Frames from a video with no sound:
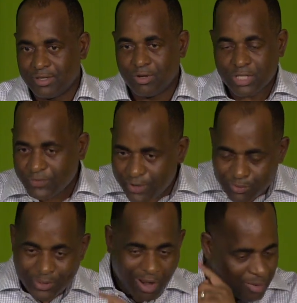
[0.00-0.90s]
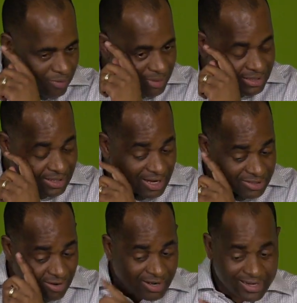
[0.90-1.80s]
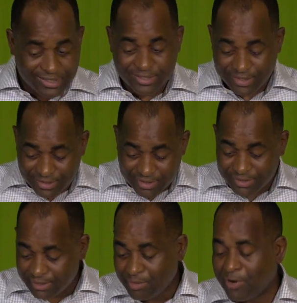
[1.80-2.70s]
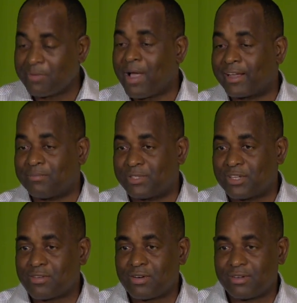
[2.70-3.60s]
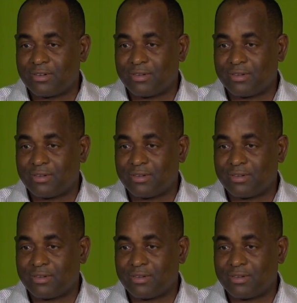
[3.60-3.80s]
Those funds will be coming from an international organization, and the World Bank in particular,